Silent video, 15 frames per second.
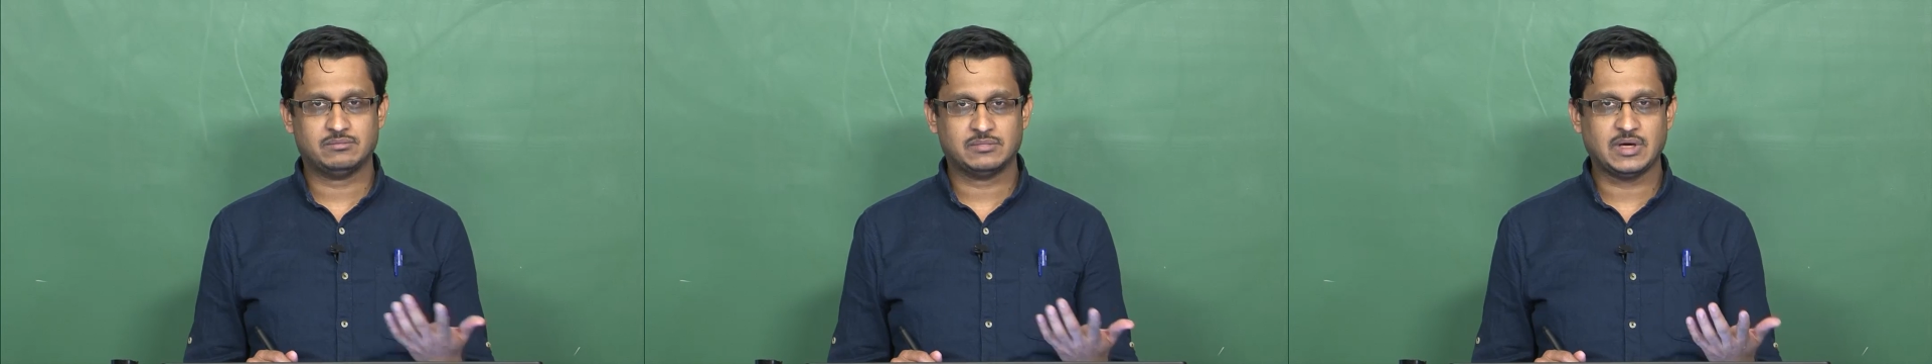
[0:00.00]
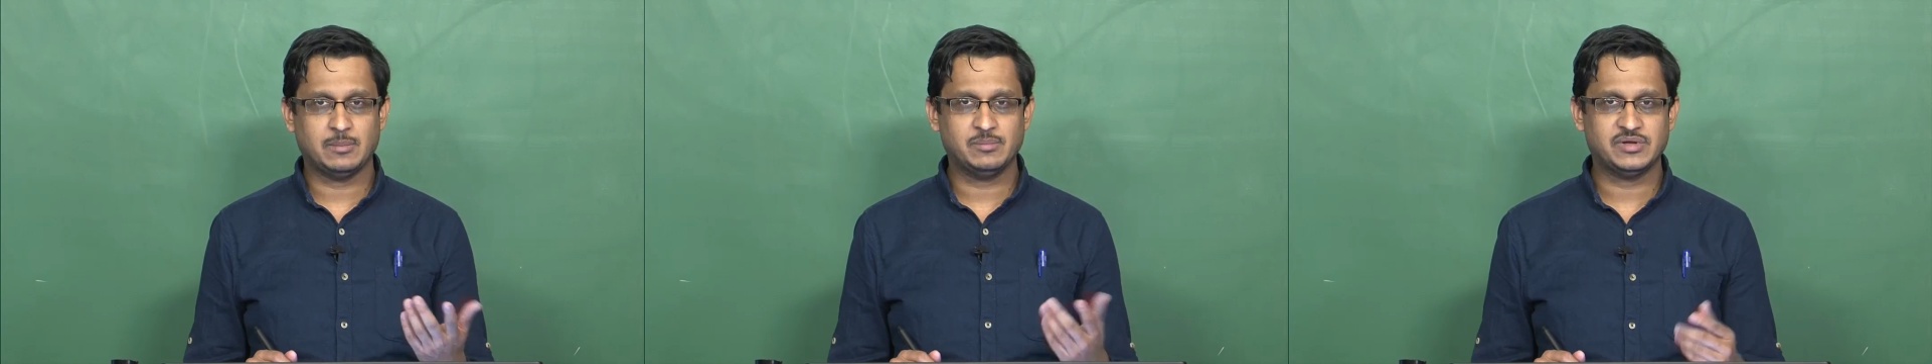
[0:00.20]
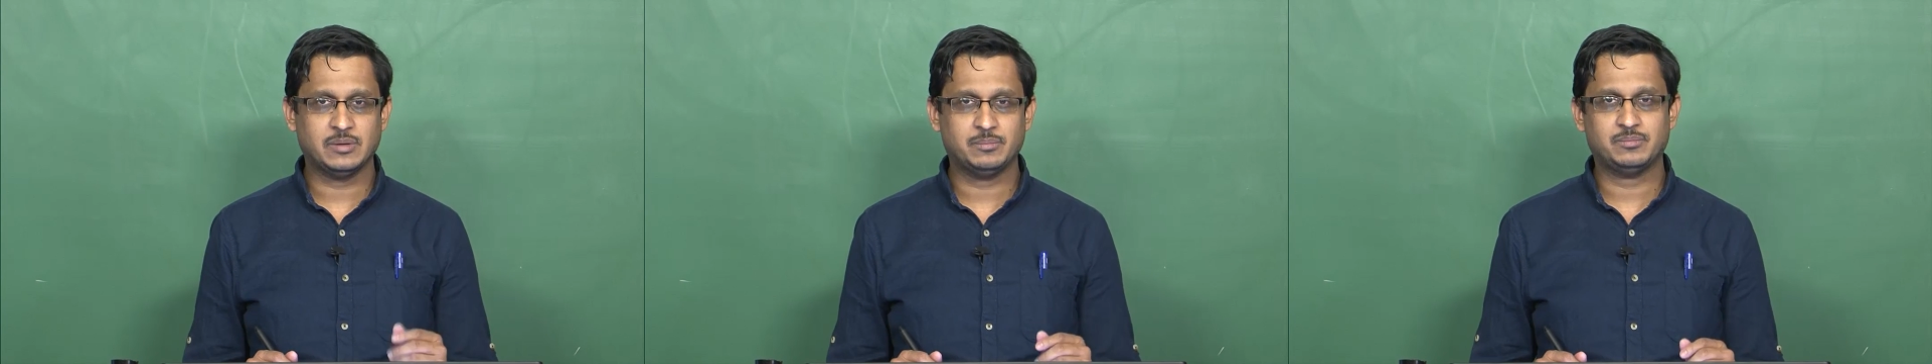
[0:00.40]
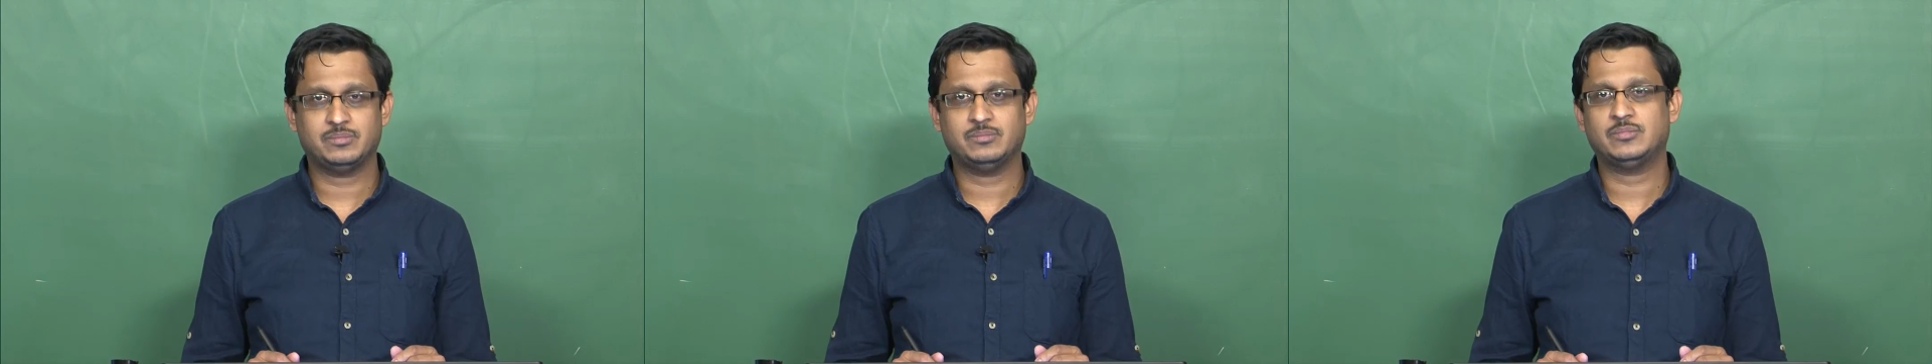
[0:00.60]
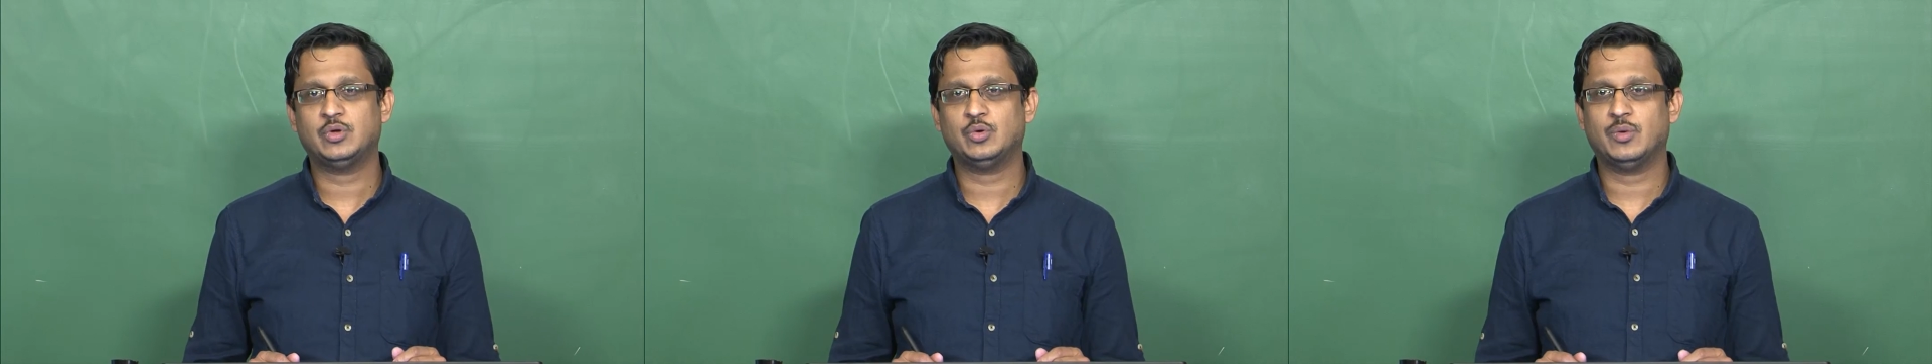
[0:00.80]
comes
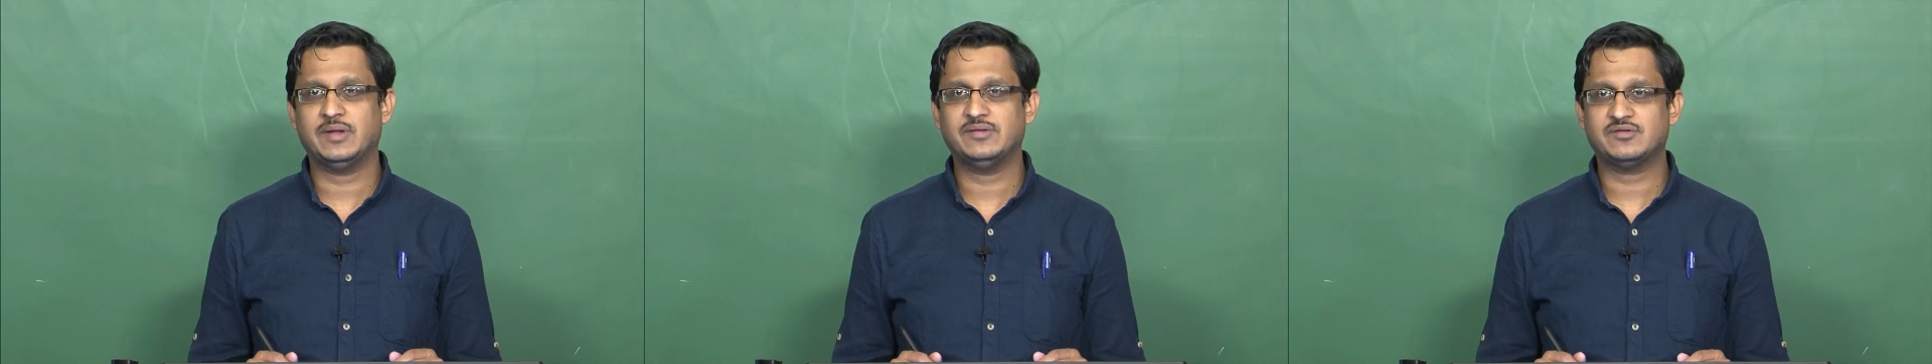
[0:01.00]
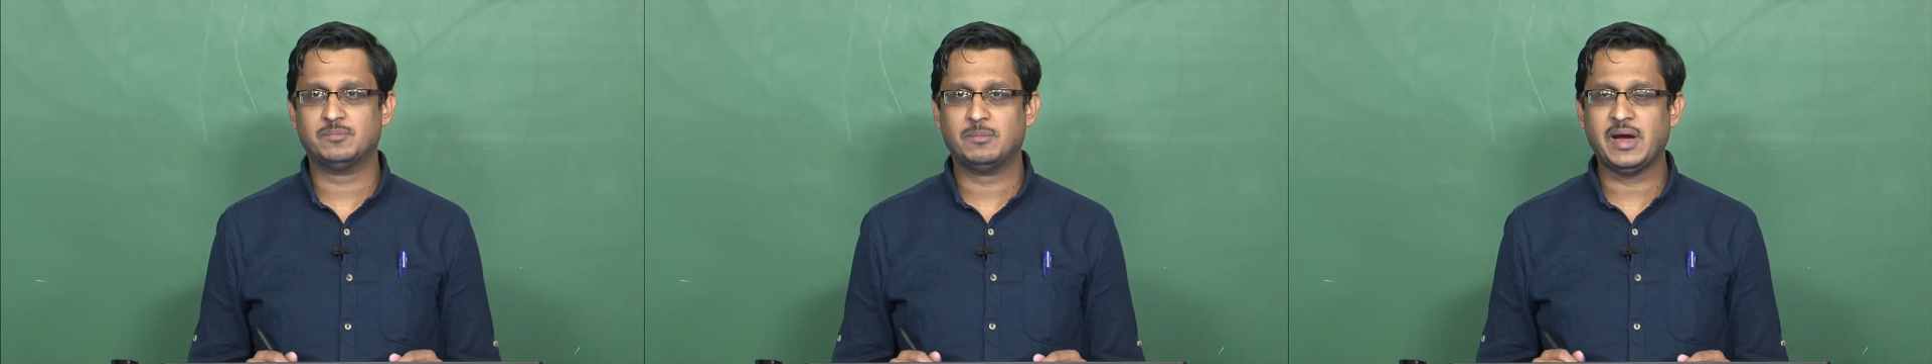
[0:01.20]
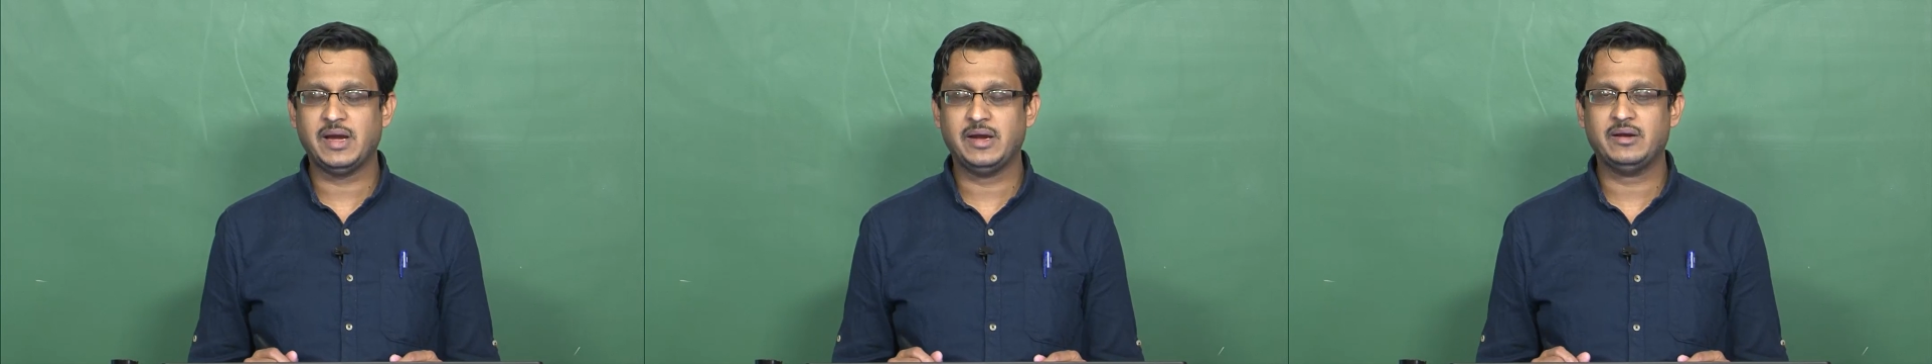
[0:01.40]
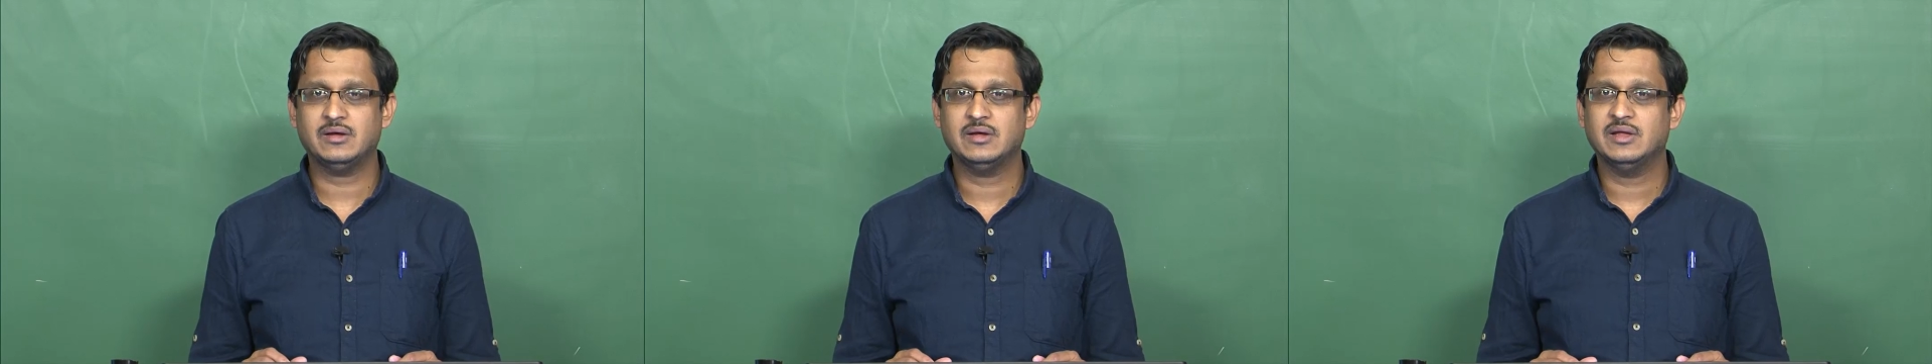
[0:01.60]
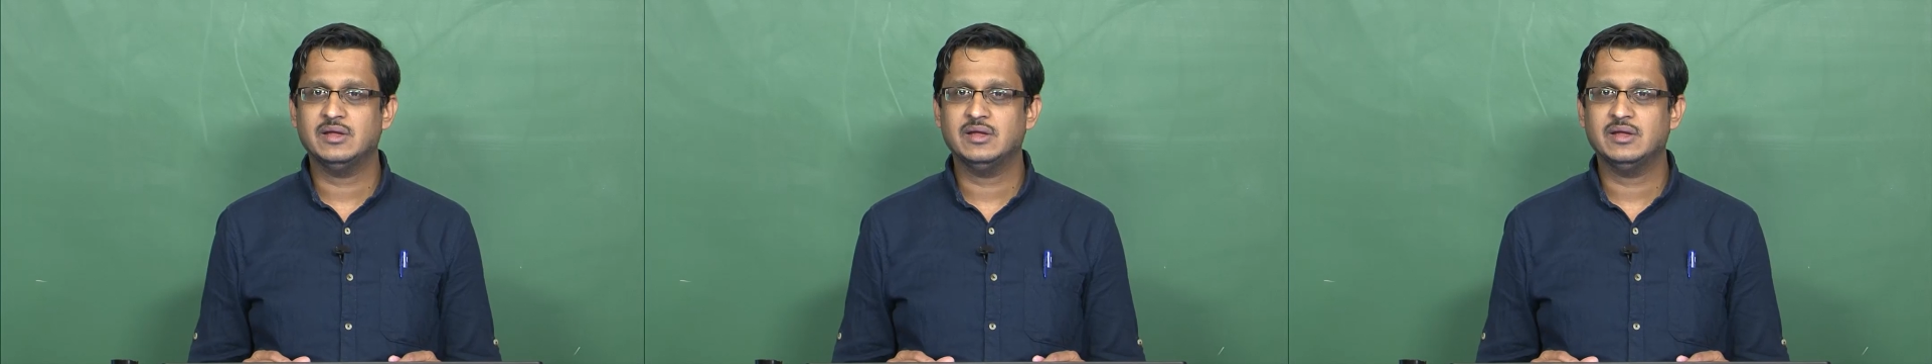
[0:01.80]
up to one's mind,